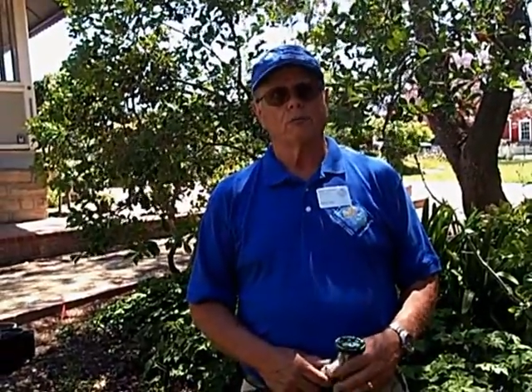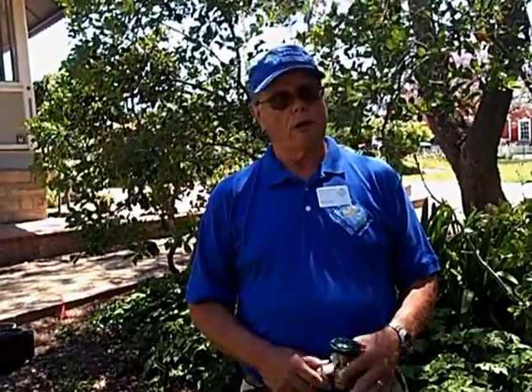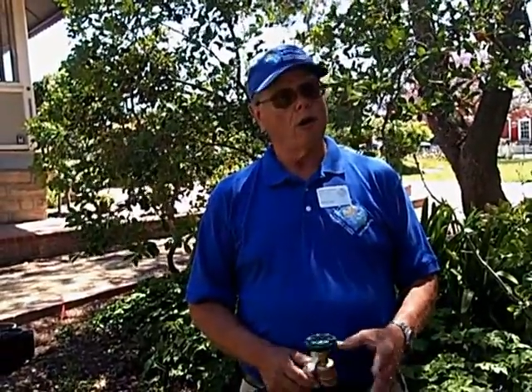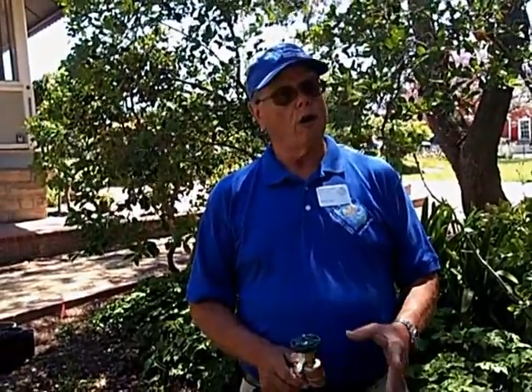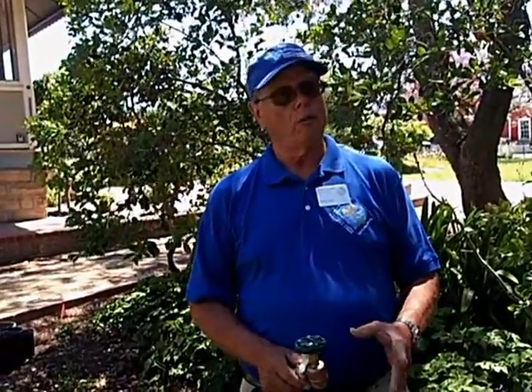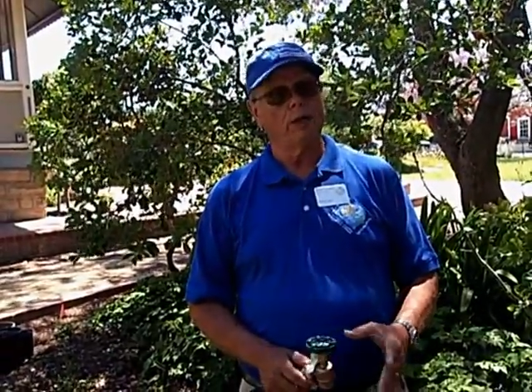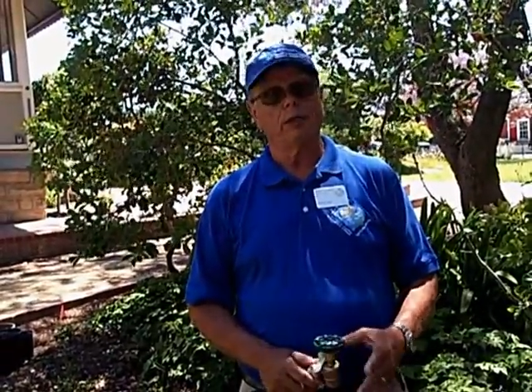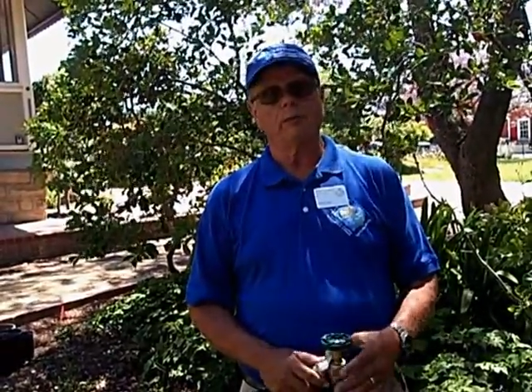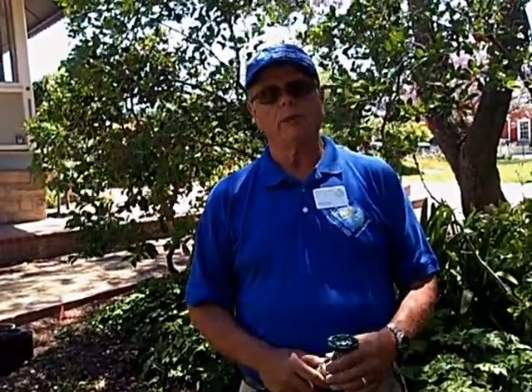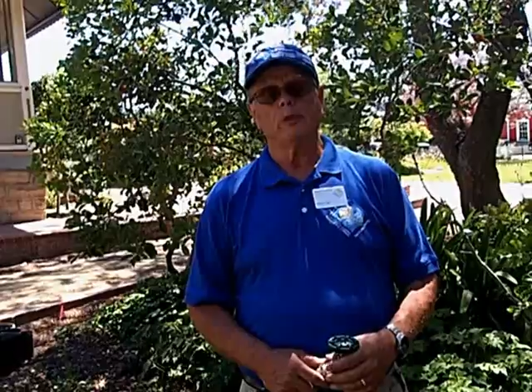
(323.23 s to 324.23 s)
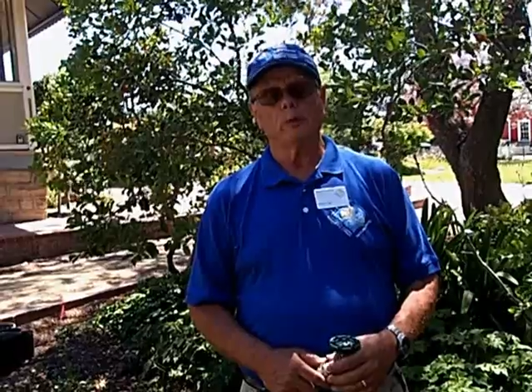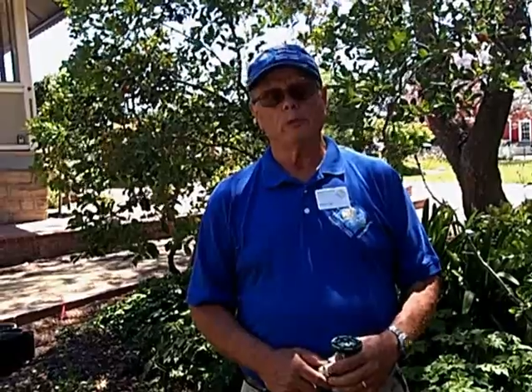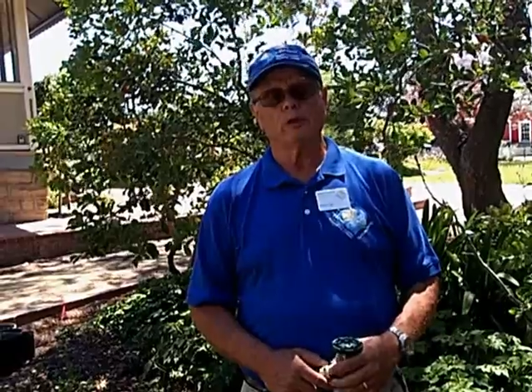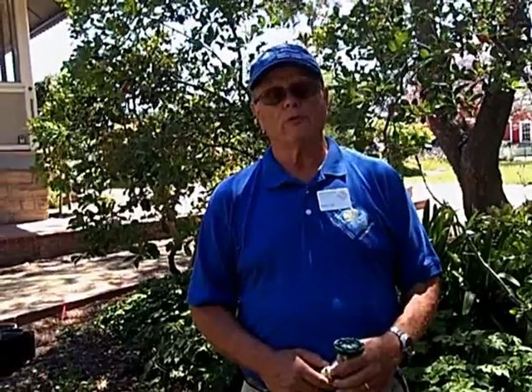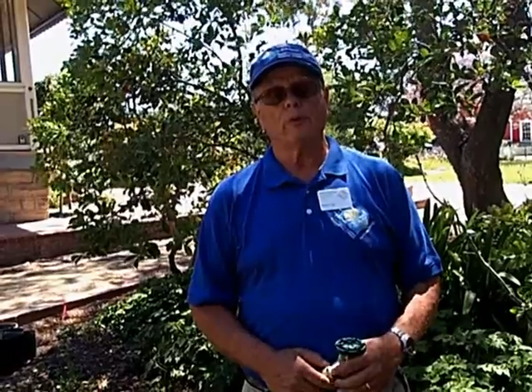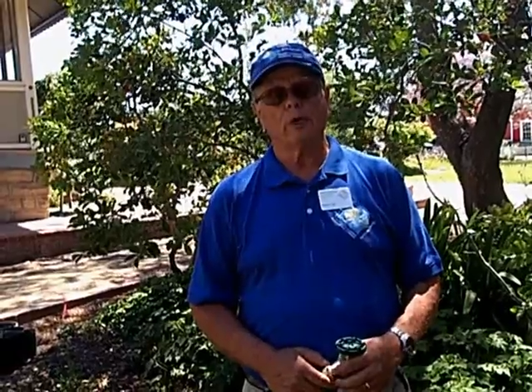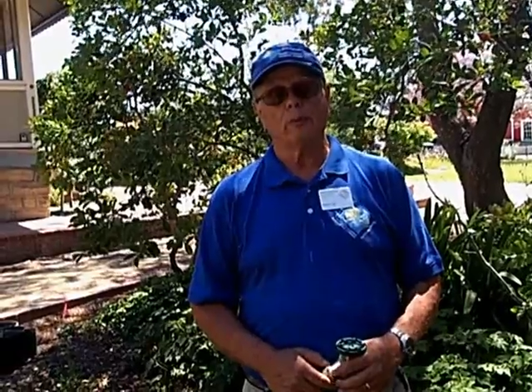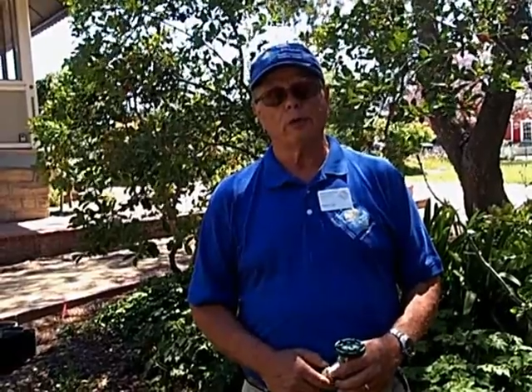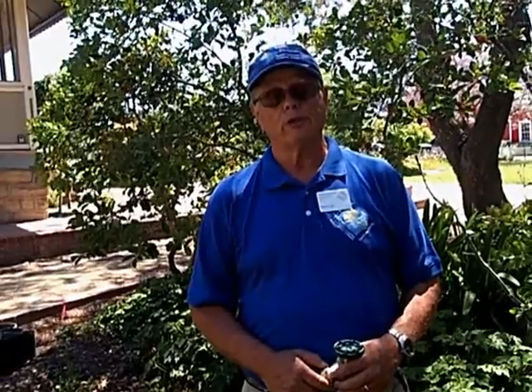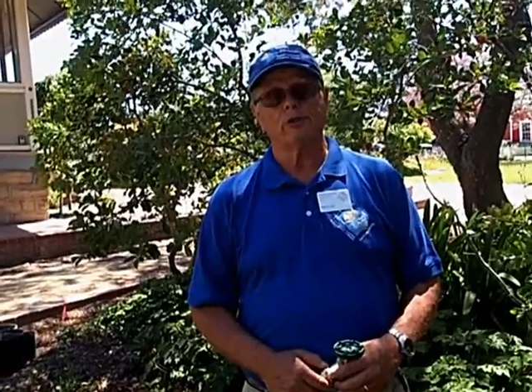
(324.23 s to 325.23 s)
not all by any means, but most farming
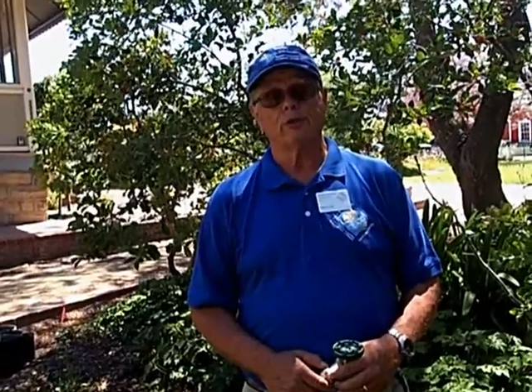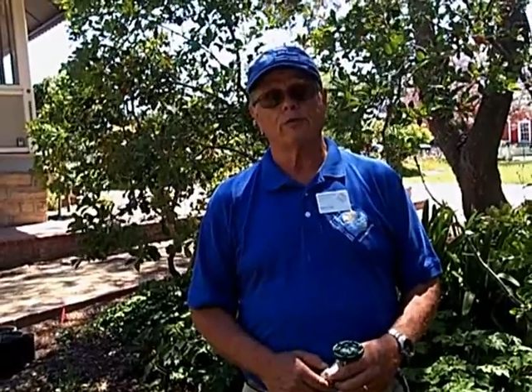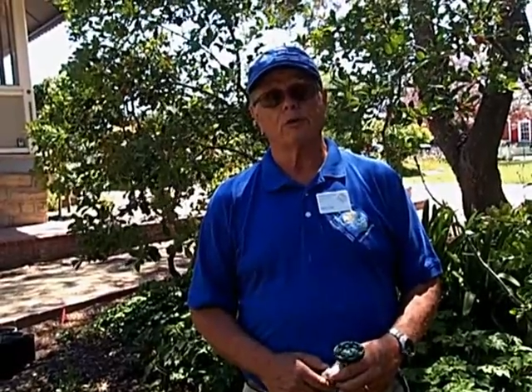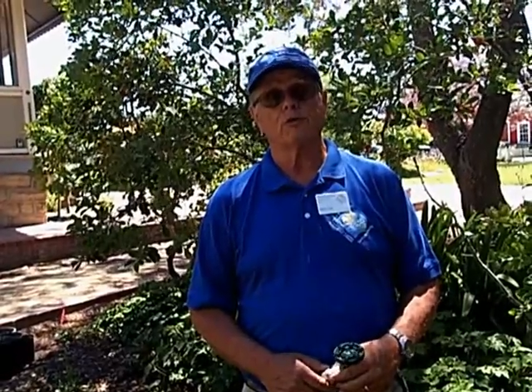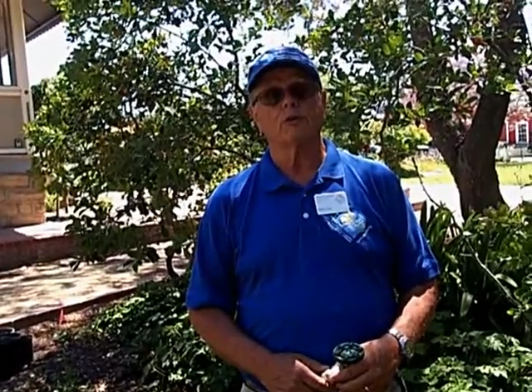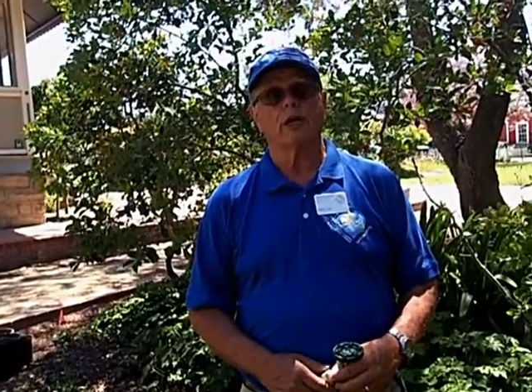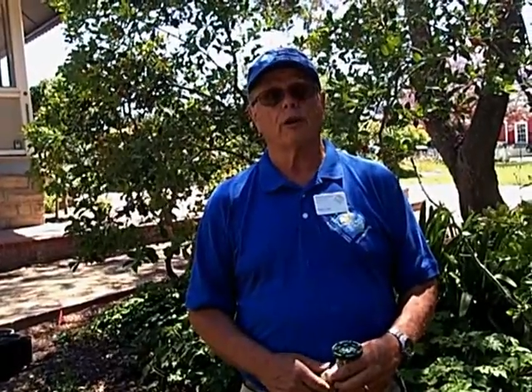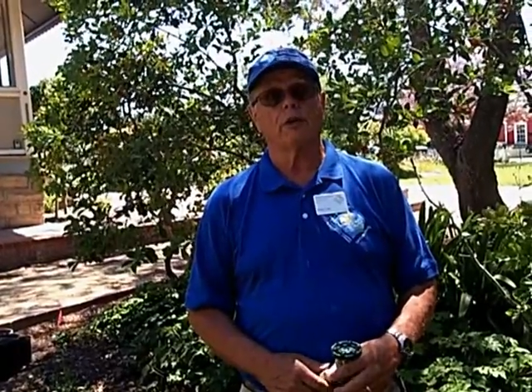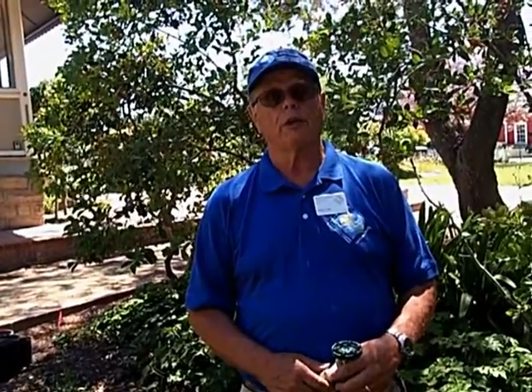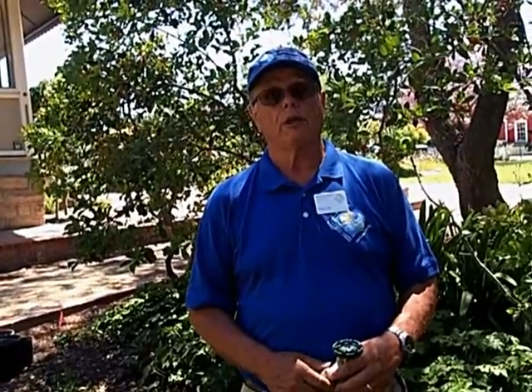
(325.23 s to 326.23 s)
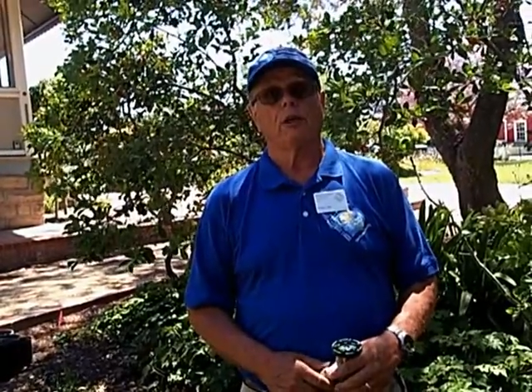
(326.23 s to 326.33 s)
operations in Ventura County